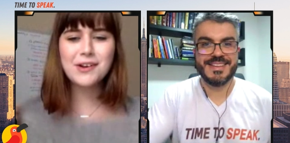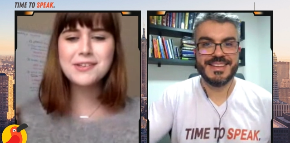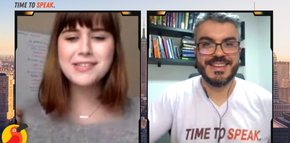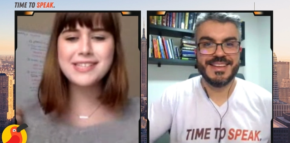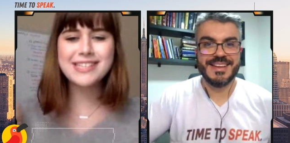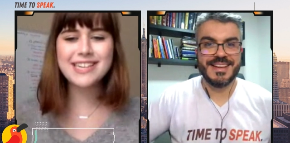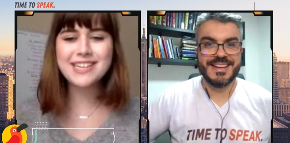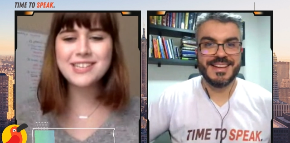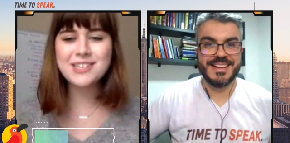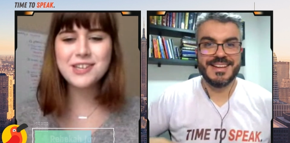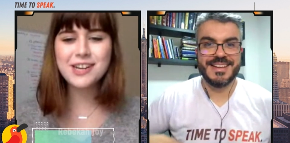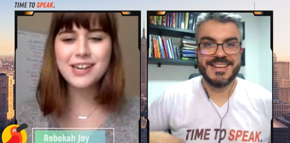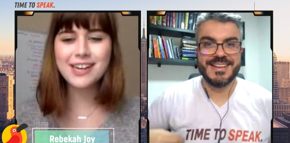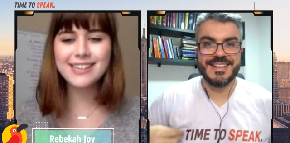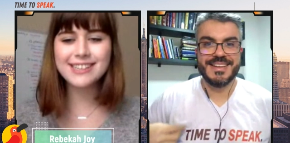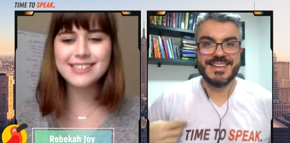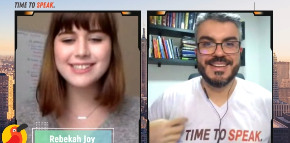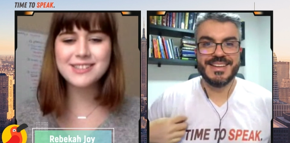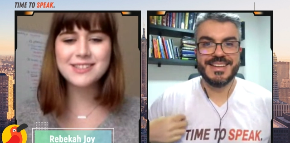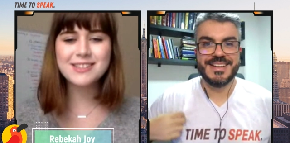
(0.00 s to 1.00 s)
Speaker 1: own
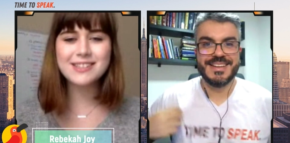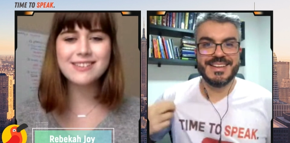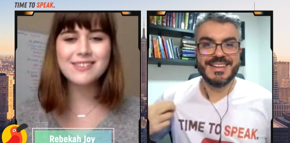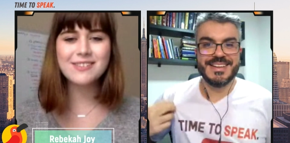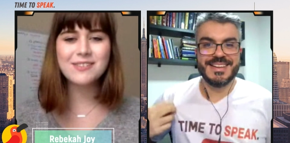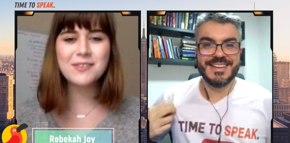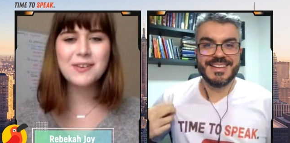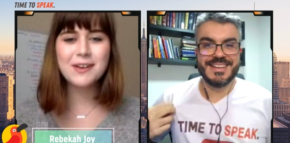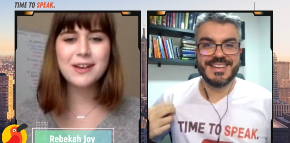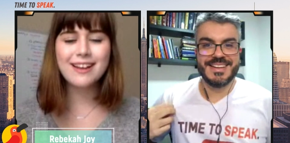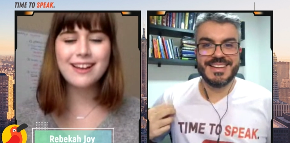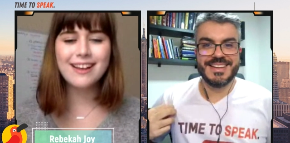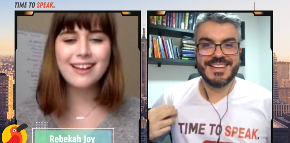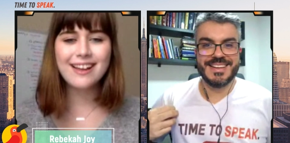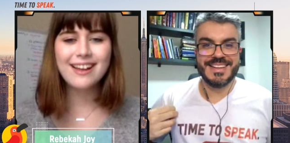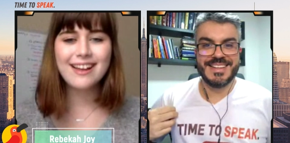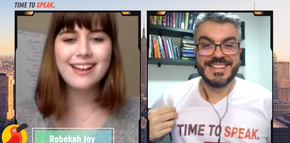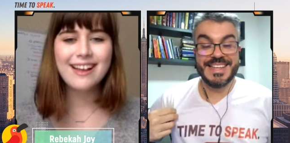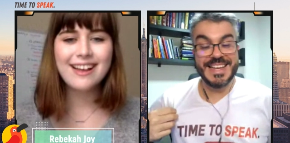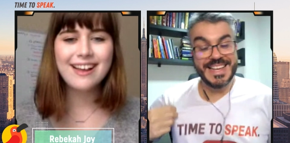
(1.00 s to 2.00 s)
t-shirts?
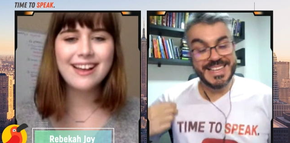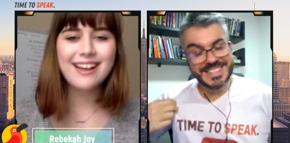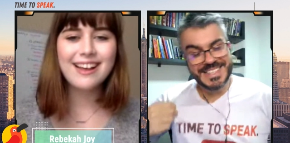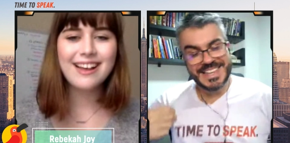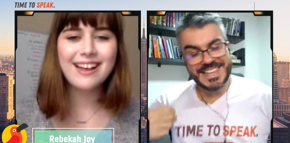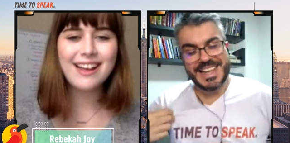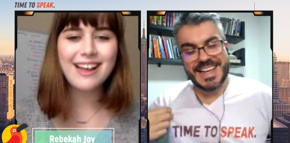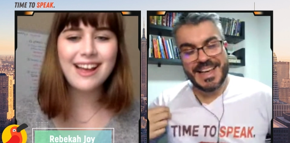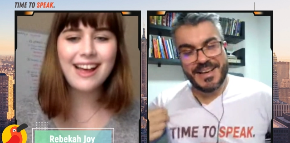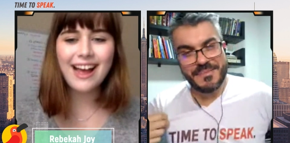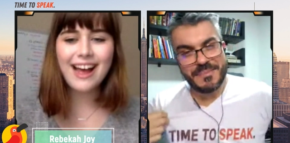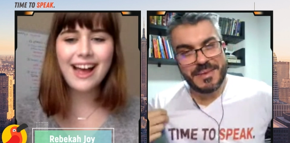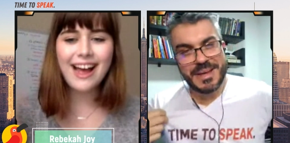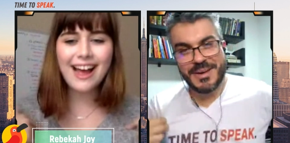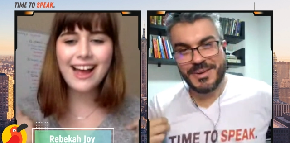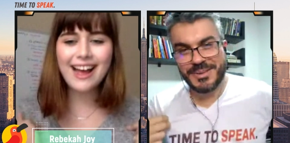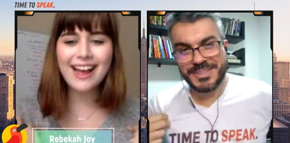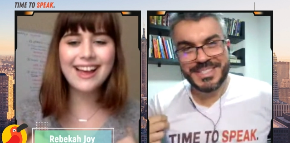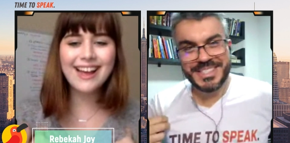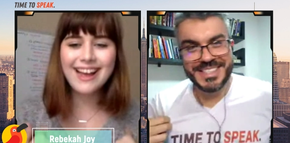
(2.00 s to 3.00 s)
Speaker 2: Yes, I have
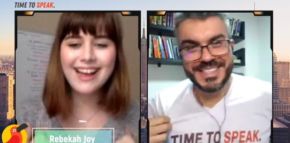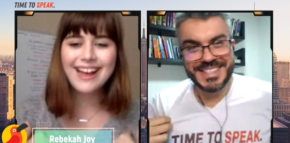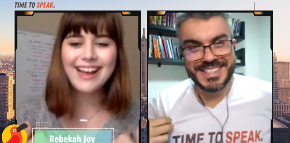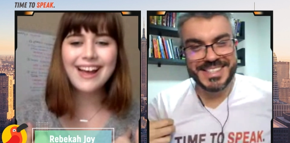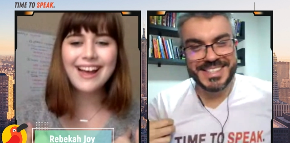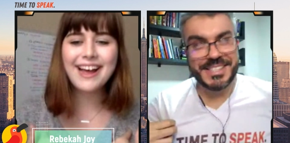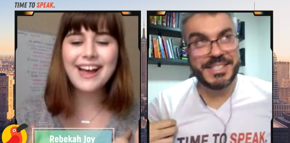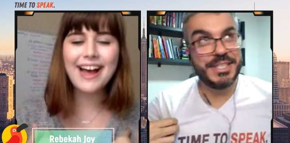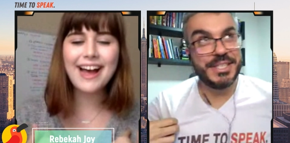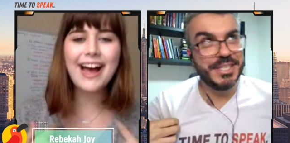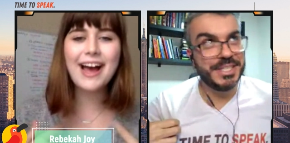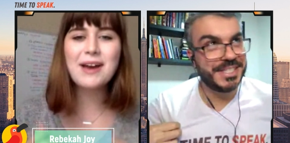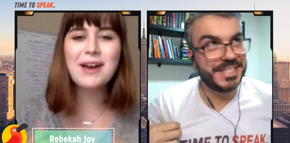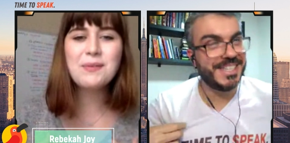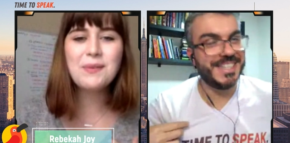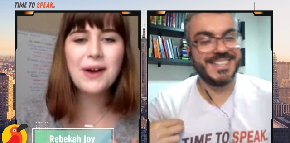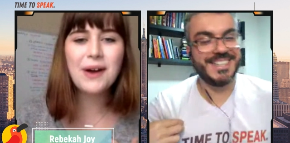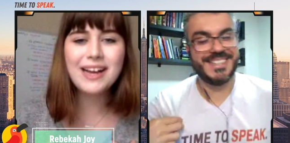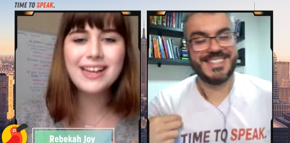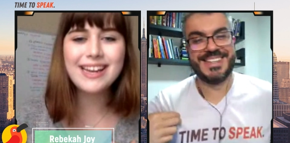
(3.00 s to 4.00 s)
my own t-shirt.
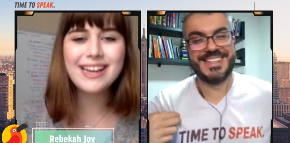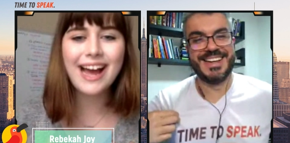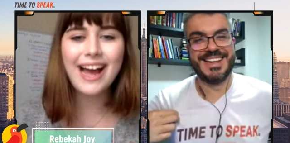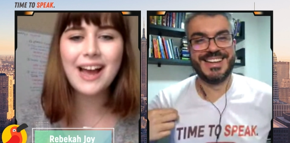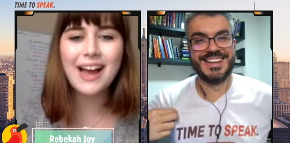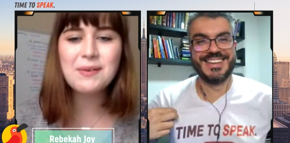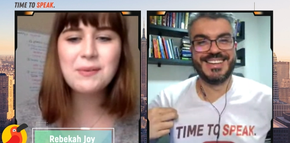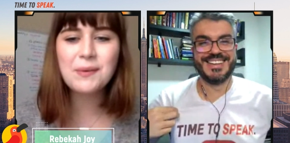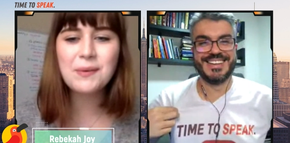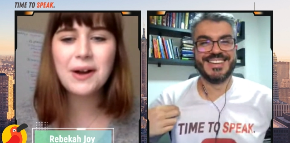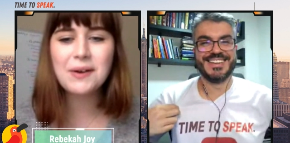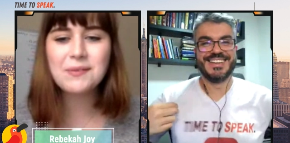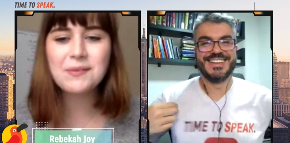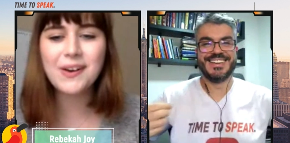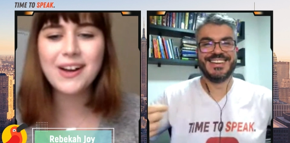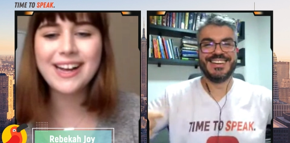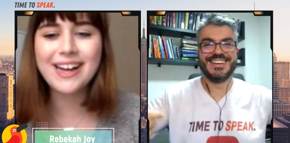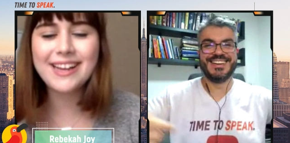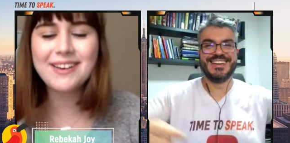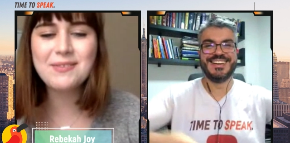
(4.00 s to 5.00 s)
Speaker 1: I, I want
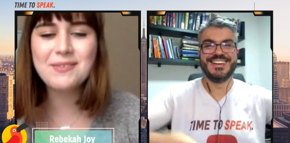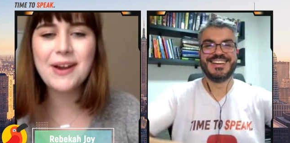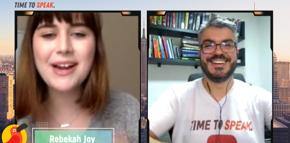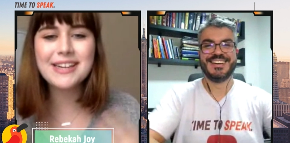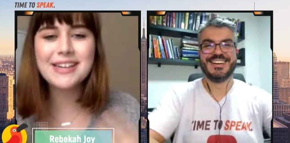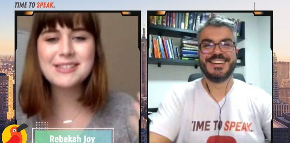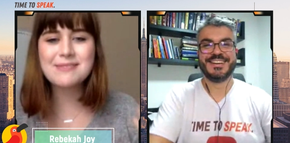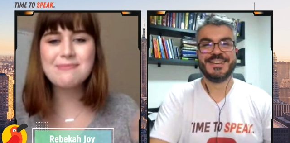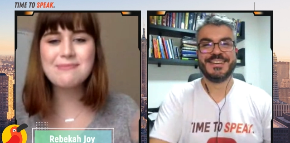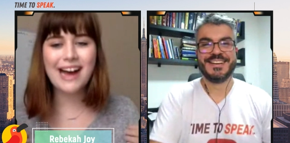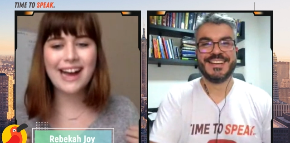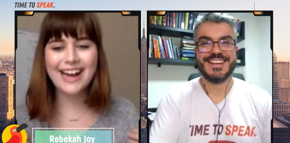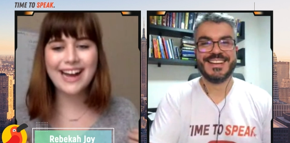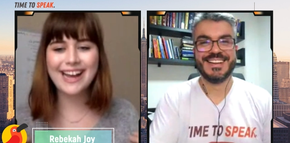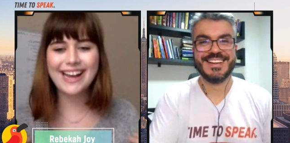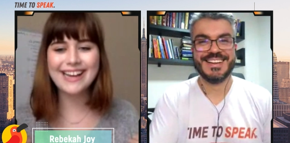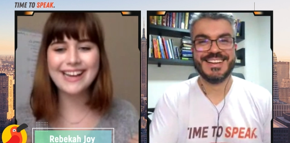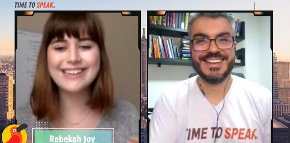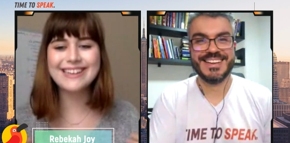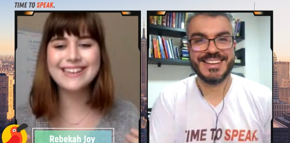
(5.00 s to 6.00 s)
one. Where's
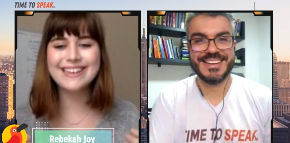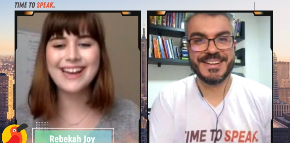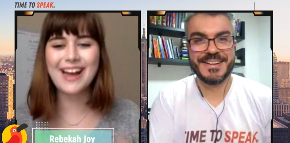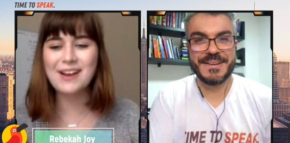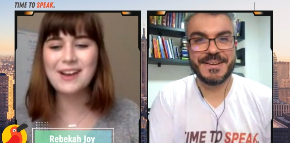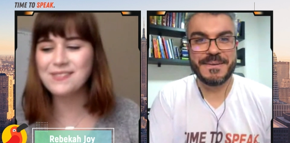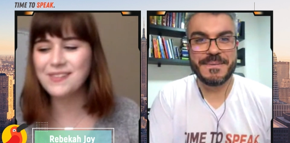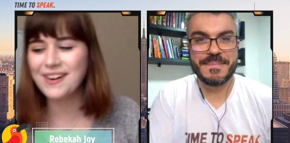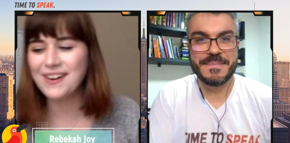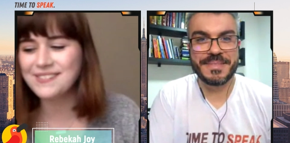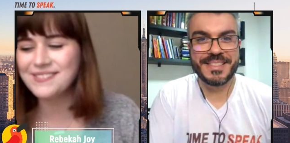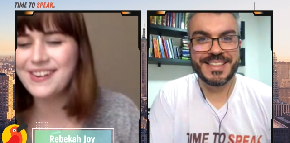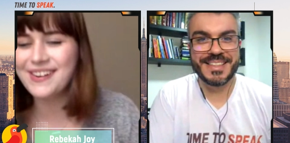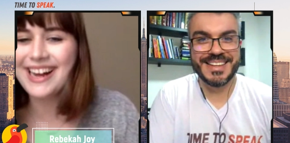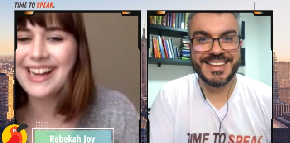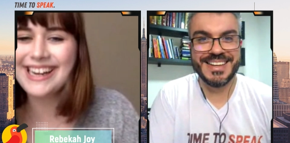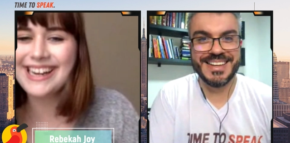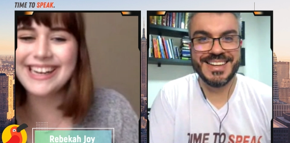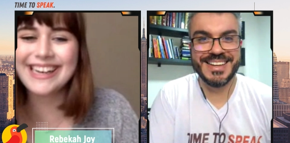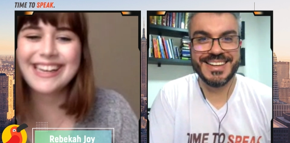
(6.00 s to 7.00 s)
mine? I
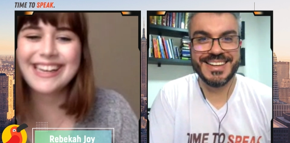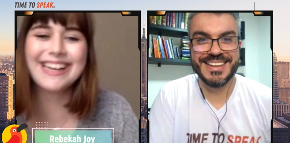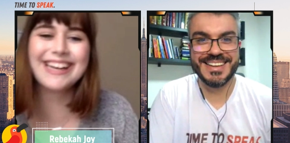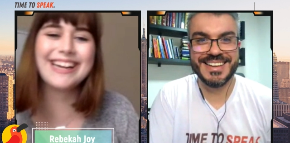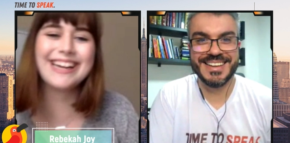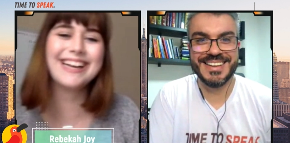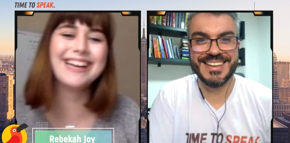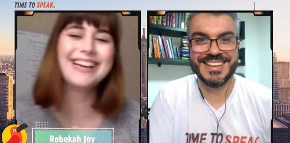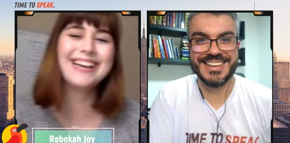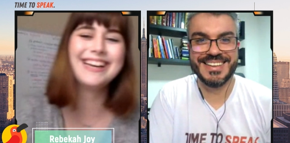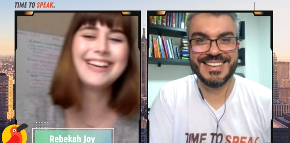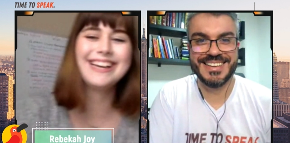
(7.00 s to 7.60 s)
want one.